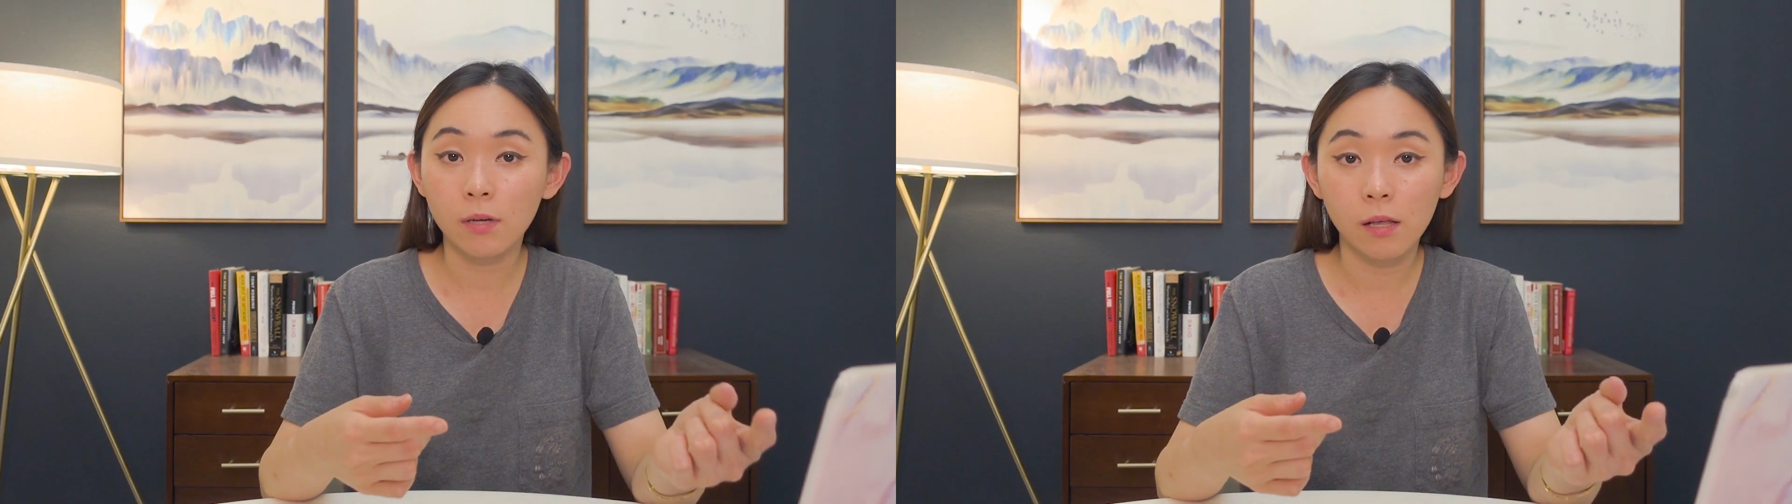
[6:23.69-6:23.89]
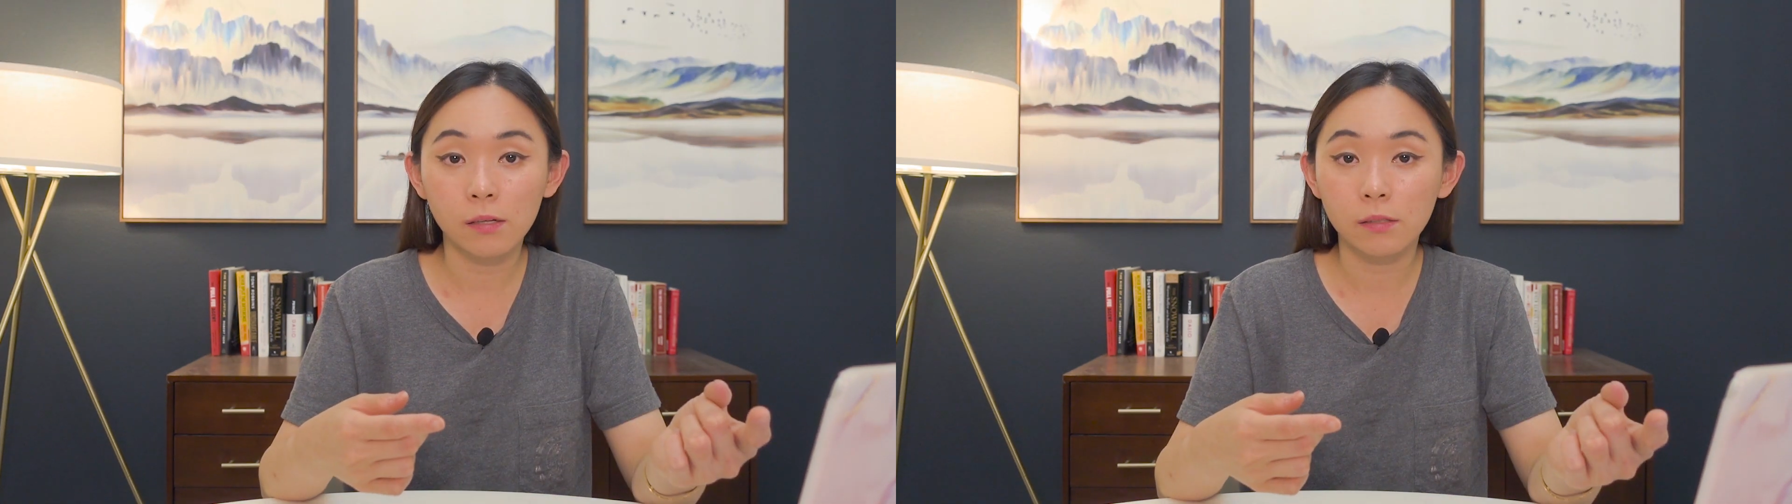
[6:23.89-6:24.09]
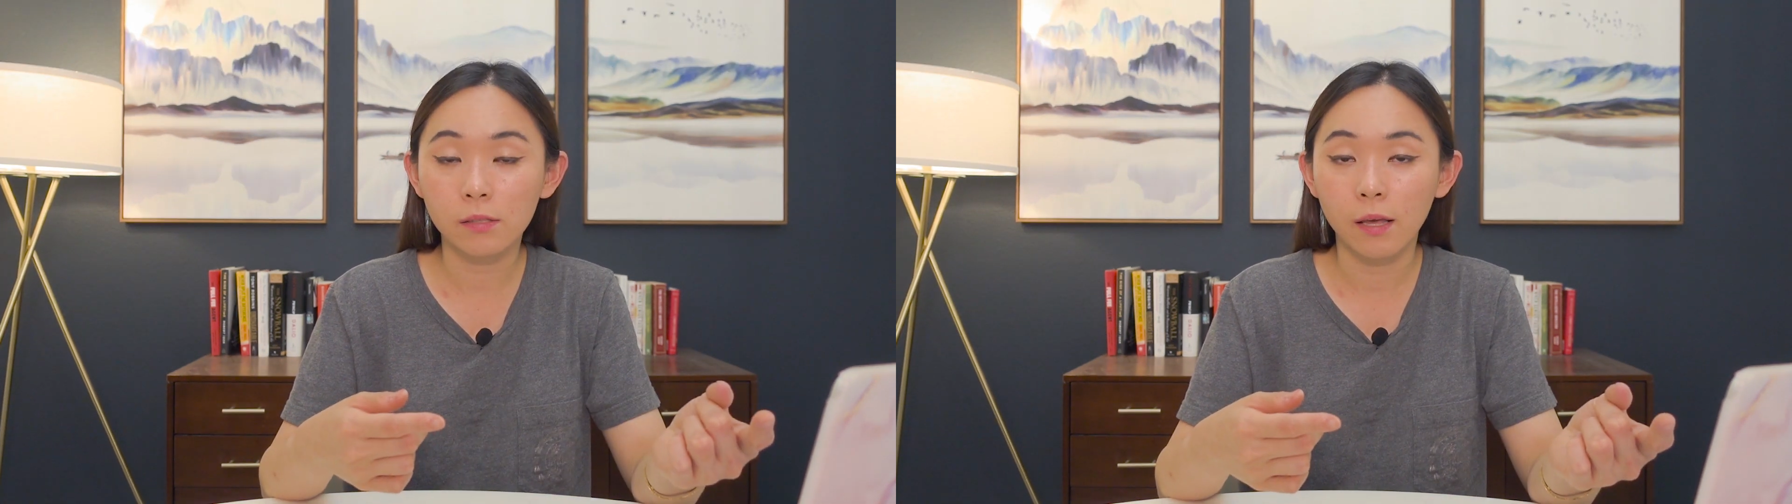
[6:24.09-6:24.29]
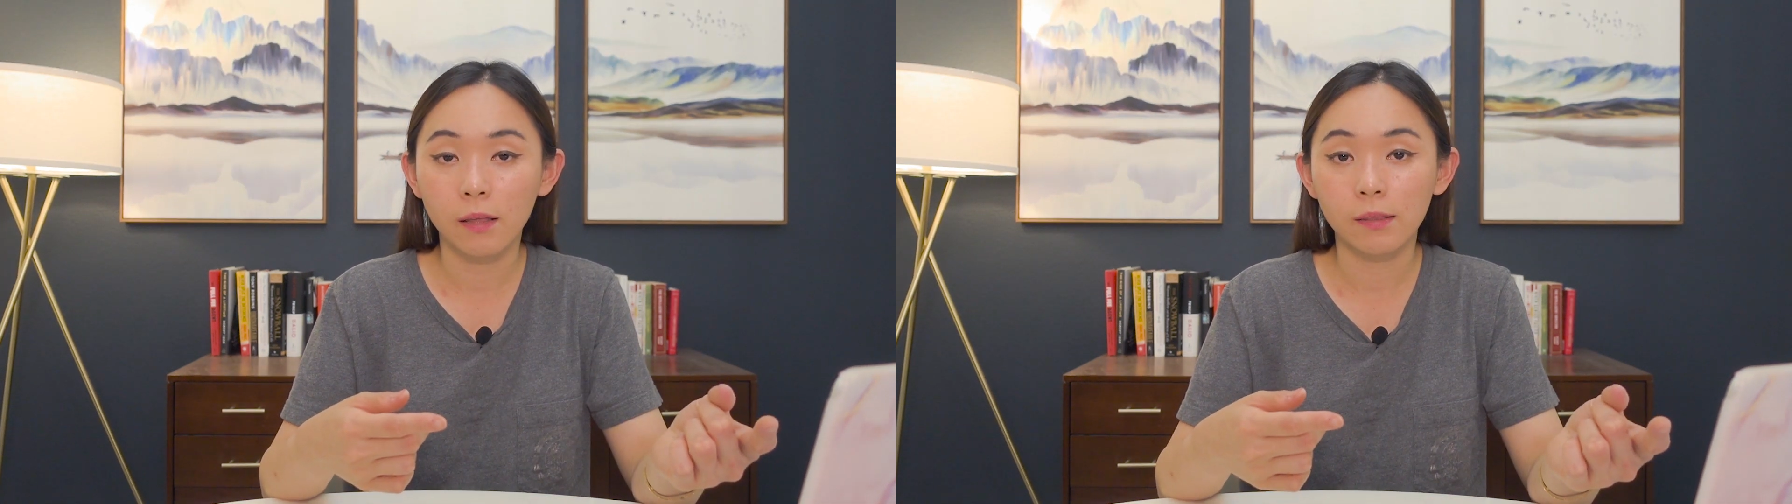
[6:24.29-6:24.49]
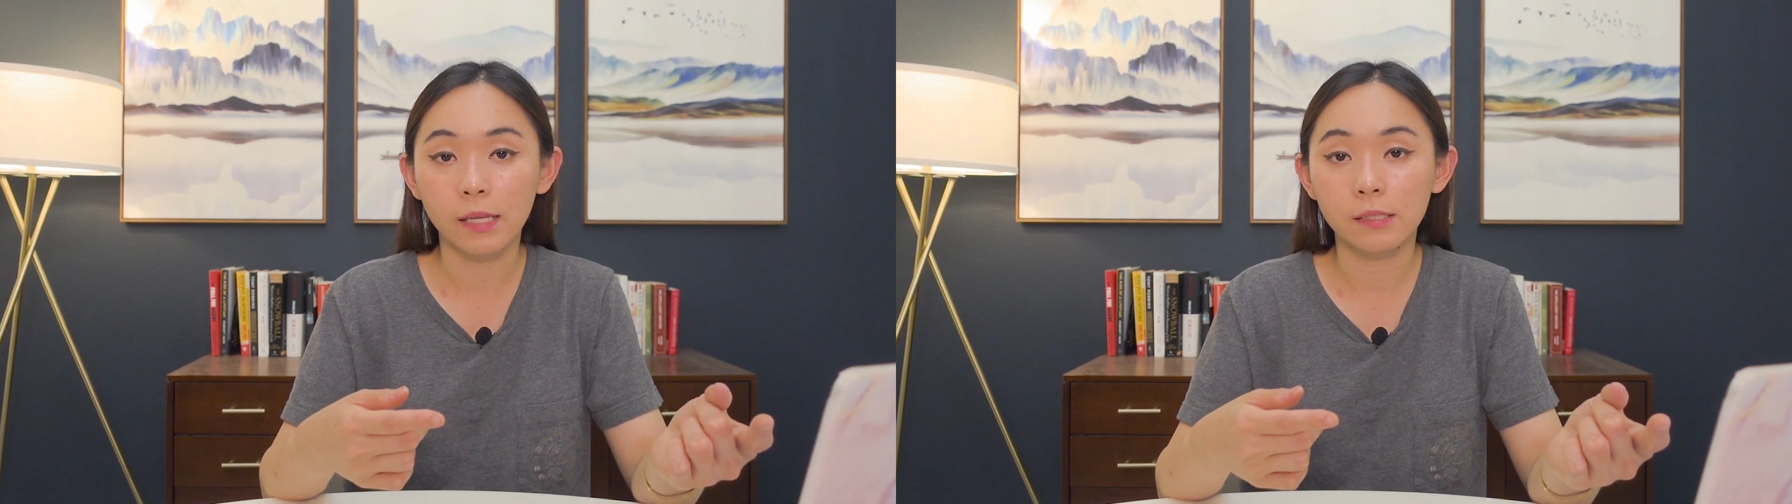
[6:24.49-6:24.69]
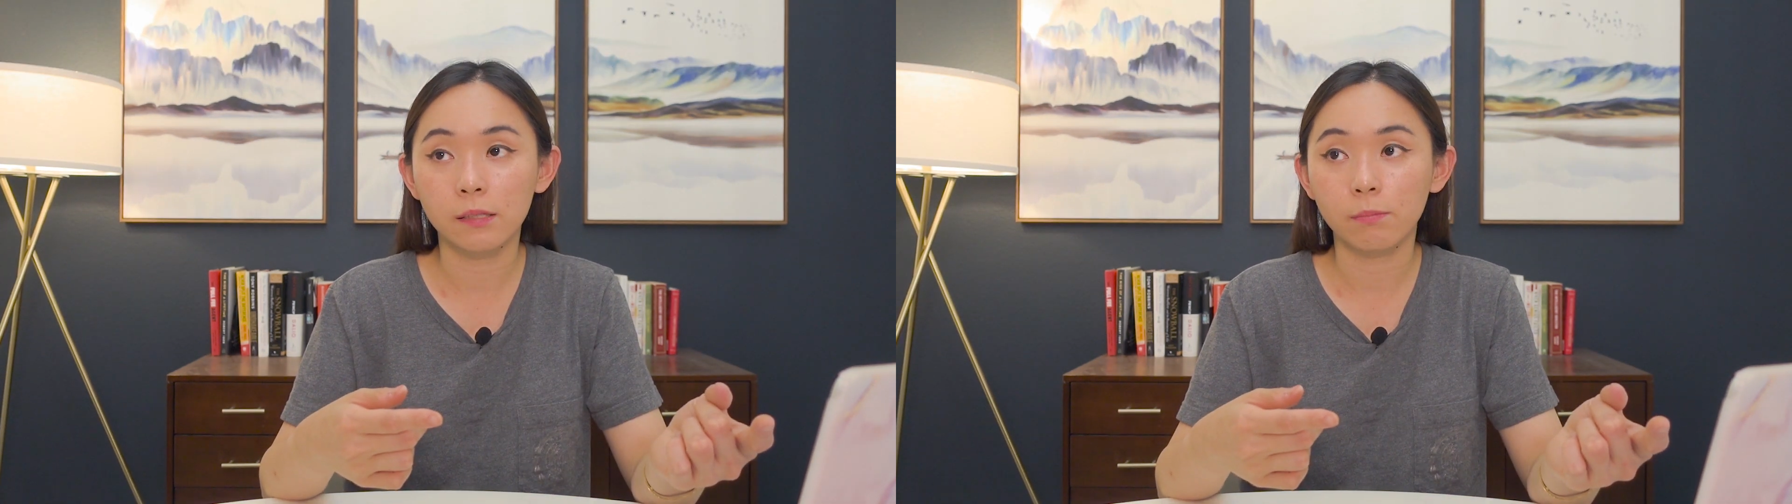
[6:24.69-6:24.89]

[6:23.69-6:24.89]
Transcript: dollars, that's